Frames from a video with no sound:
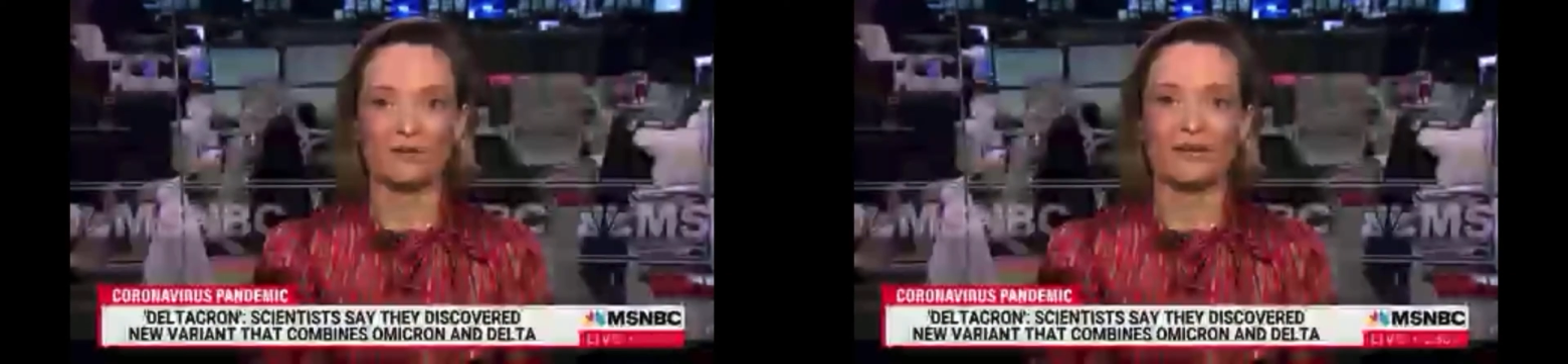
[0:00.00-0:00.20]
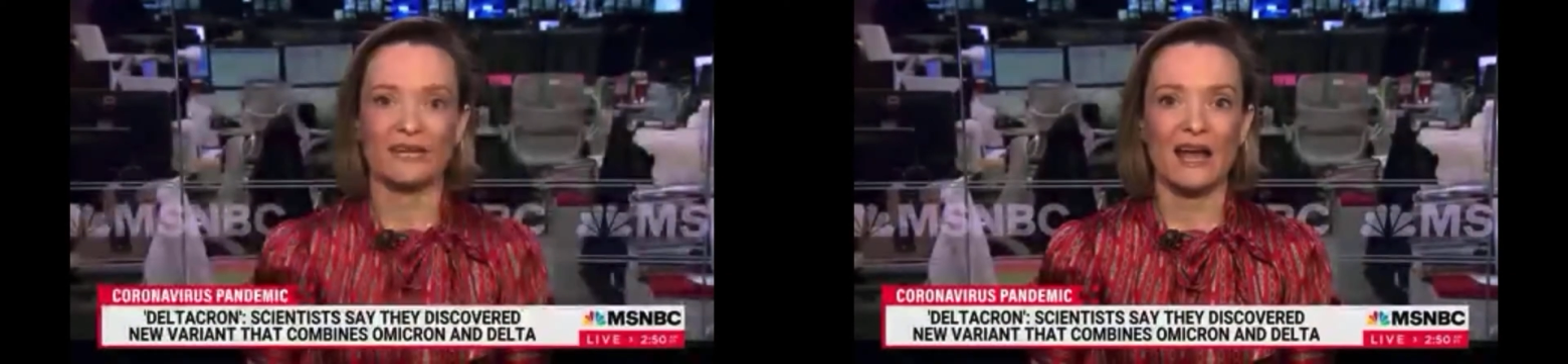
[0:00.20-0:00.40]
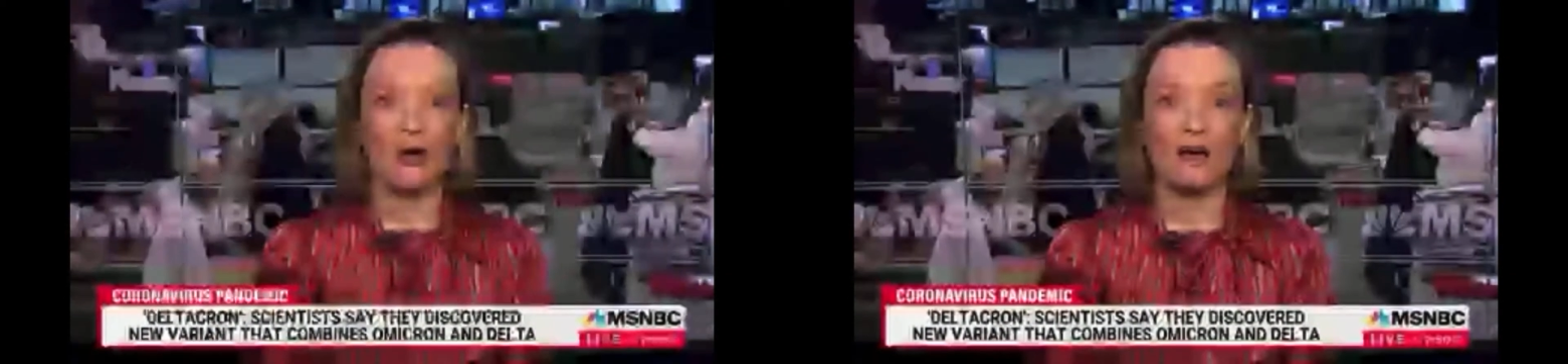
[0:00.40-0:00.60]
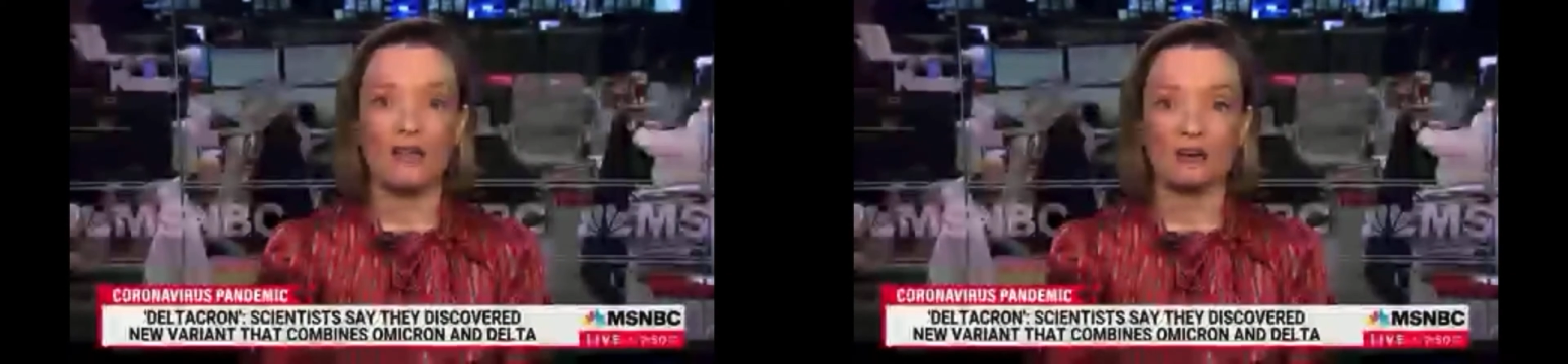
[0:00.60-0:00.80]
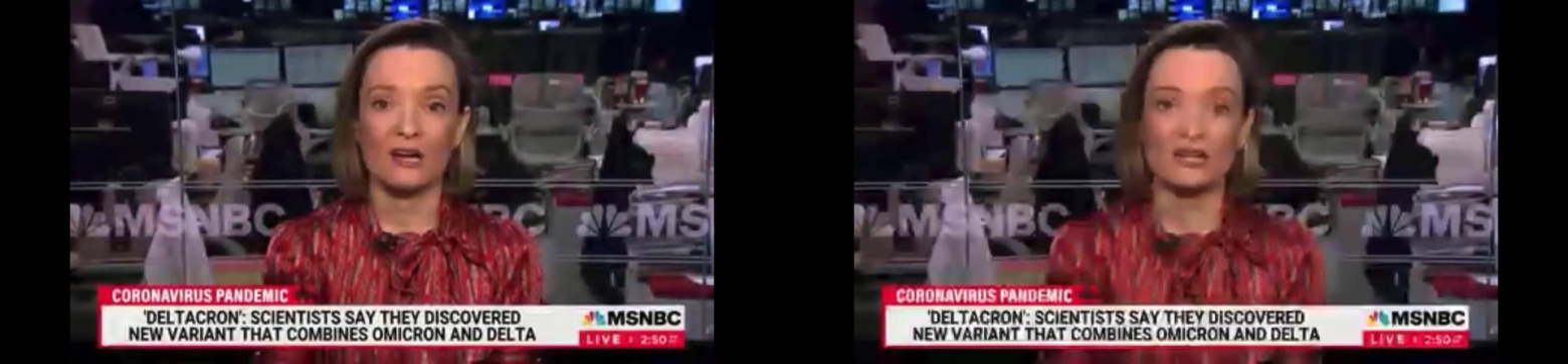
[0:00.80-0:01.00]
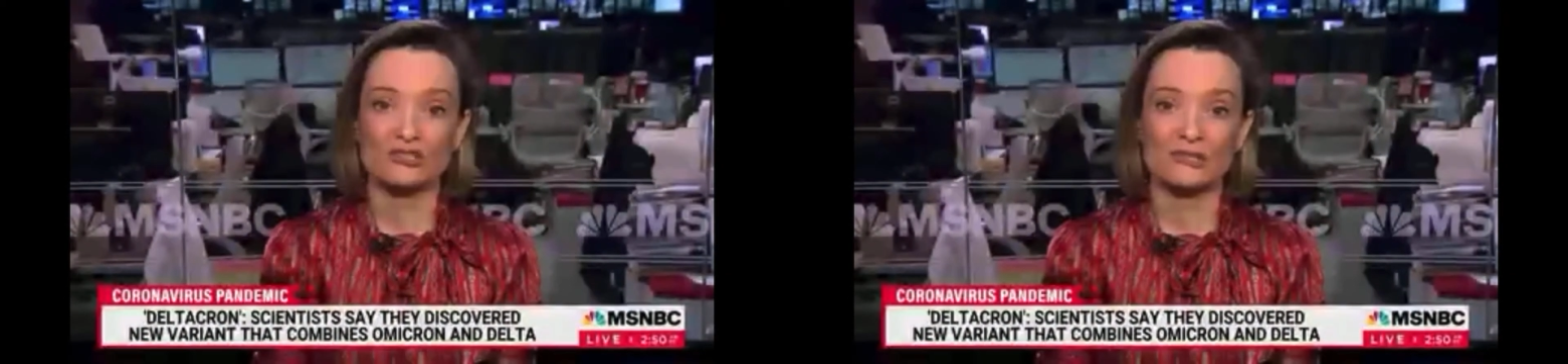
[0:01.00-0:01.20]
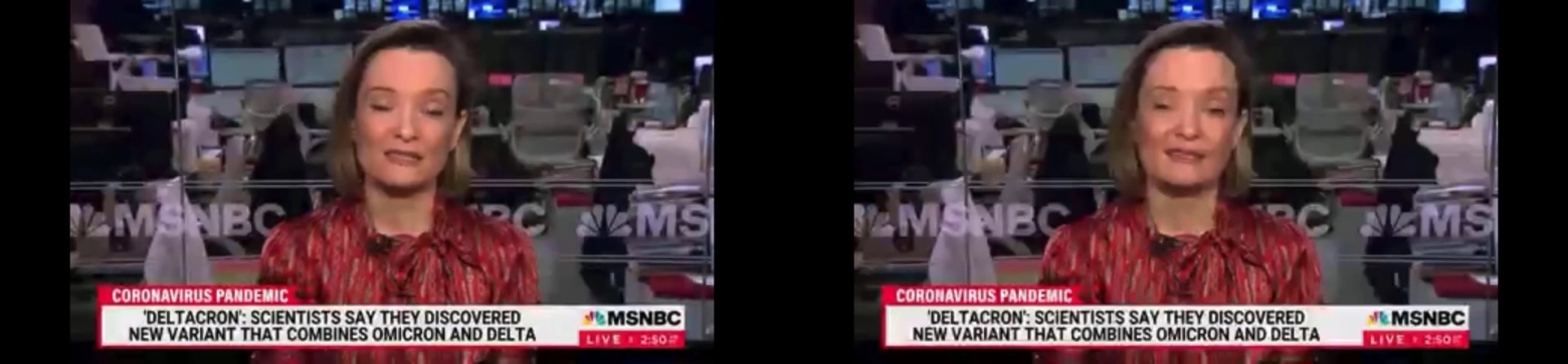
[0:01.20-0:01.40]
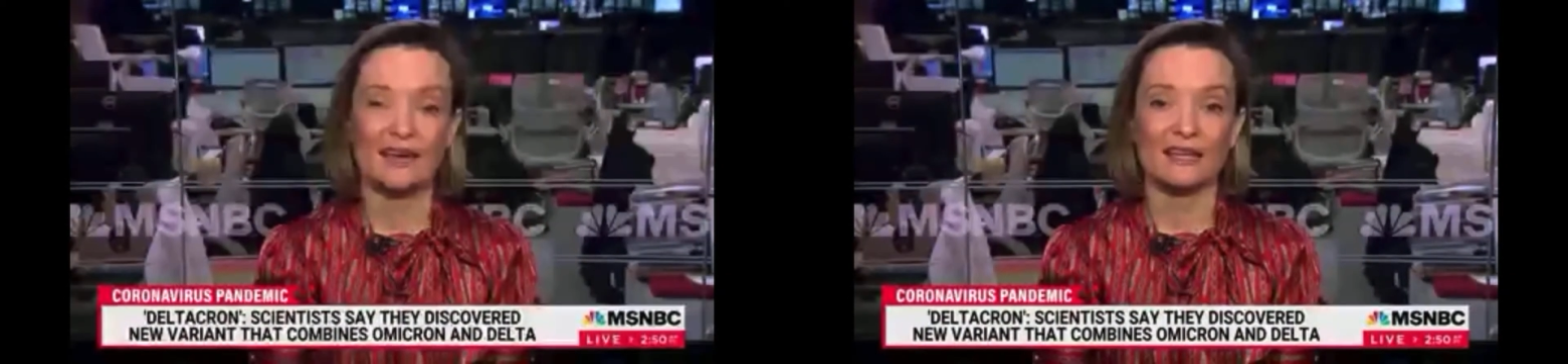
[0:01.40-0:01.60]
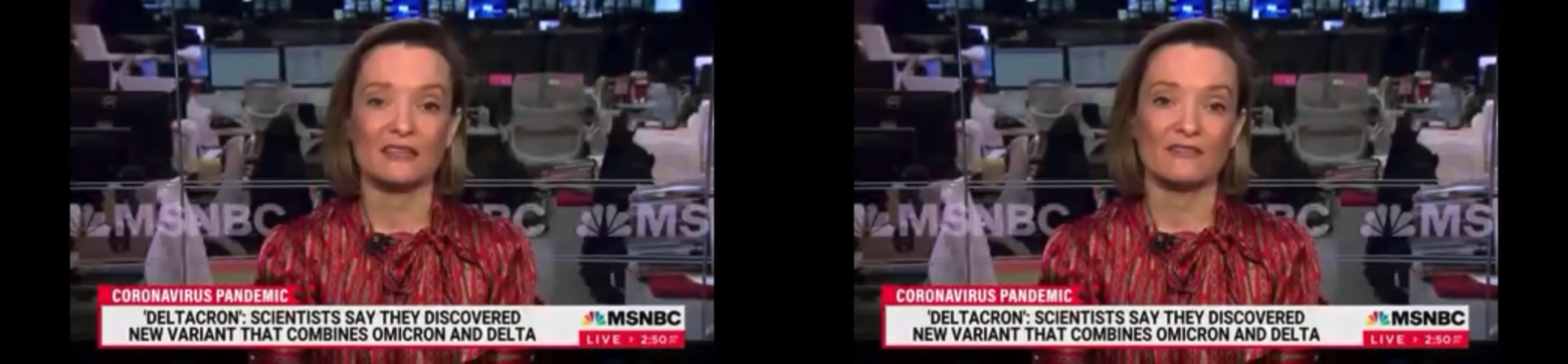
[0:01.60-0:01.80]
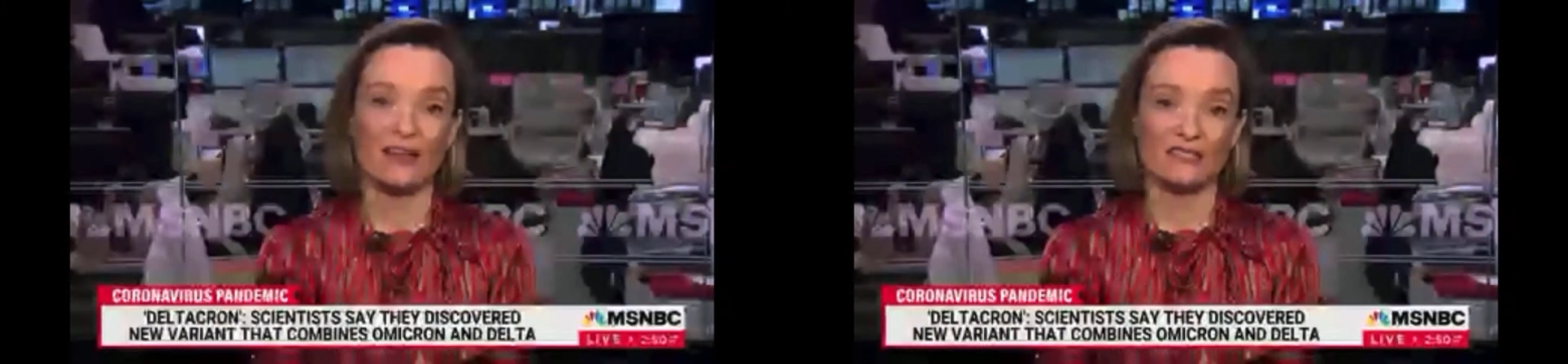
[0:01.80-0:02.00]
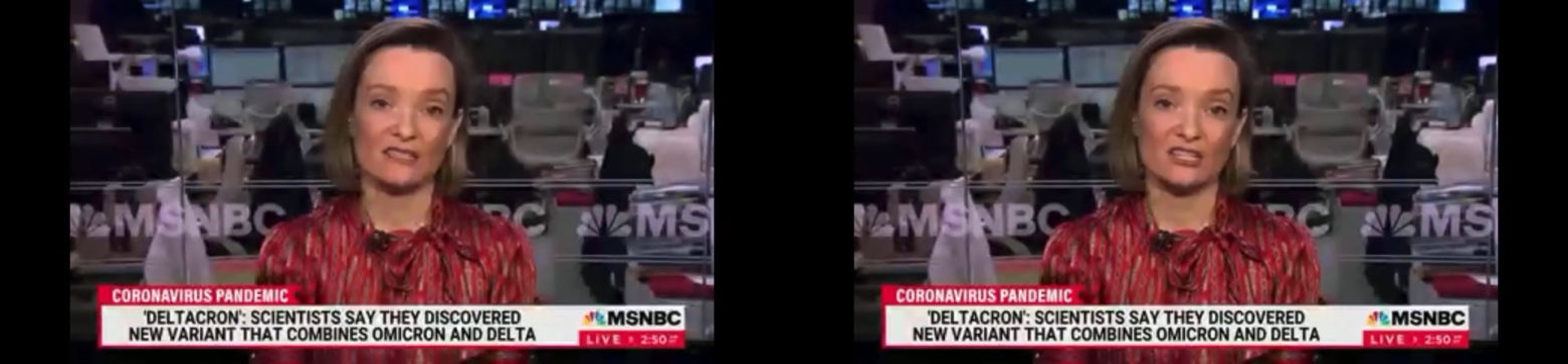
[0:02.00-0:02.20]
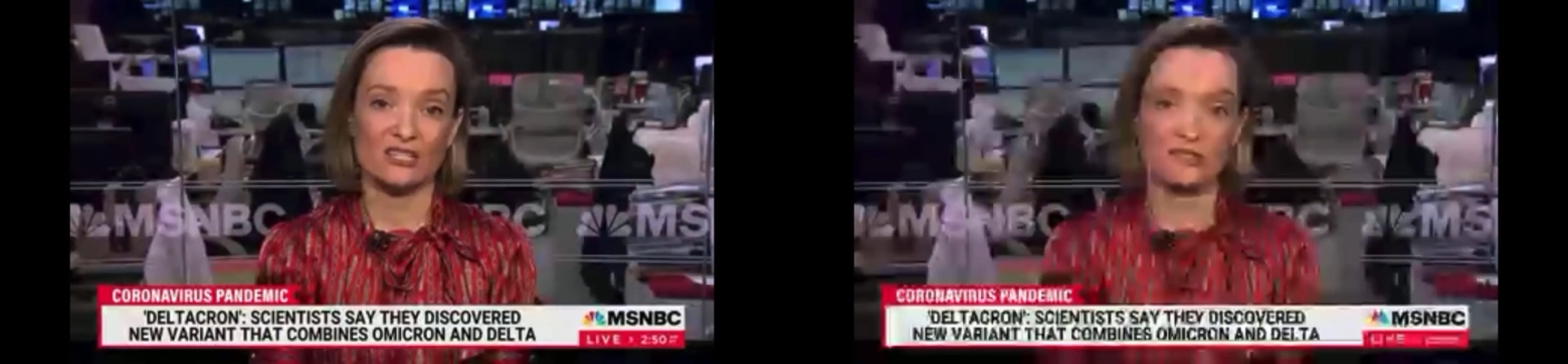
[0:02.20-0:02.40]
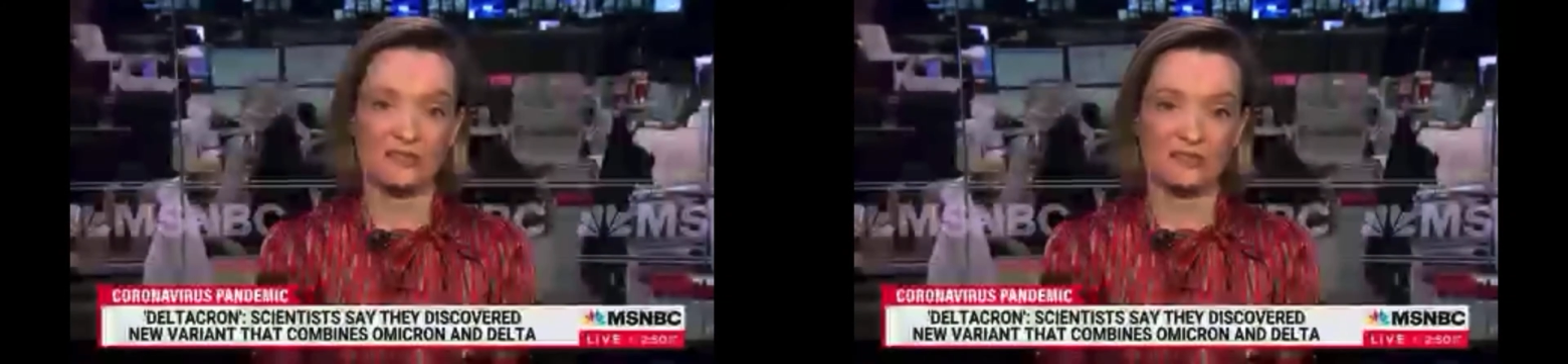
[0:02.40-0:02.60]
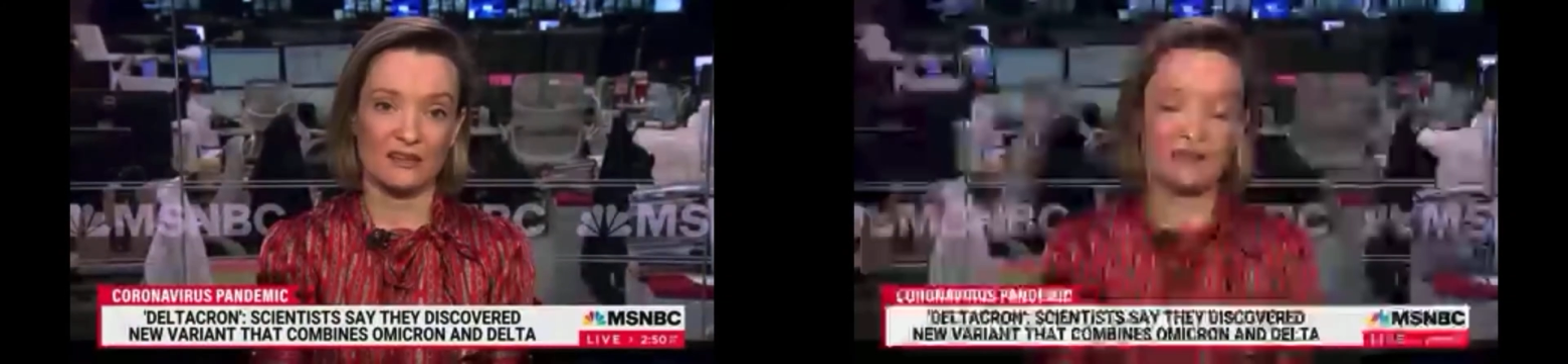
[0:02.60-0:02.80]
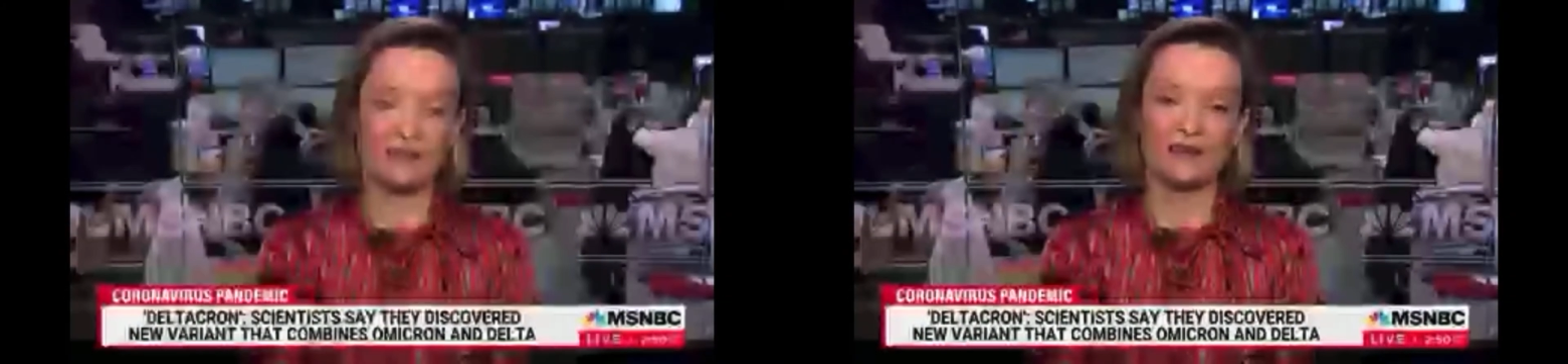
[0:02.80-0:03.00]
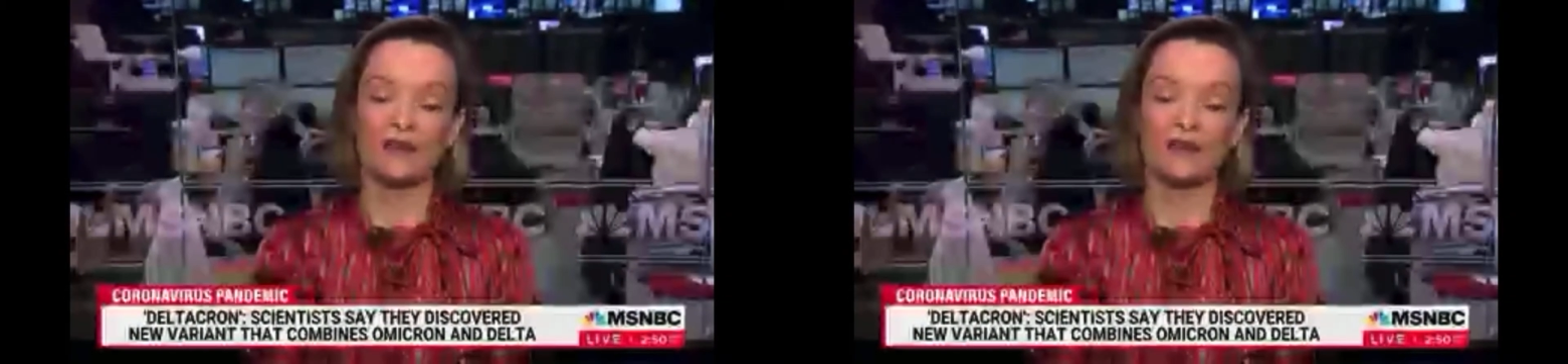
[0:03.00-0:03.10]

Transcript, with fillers: we can help other countries get the vaccinations that they need.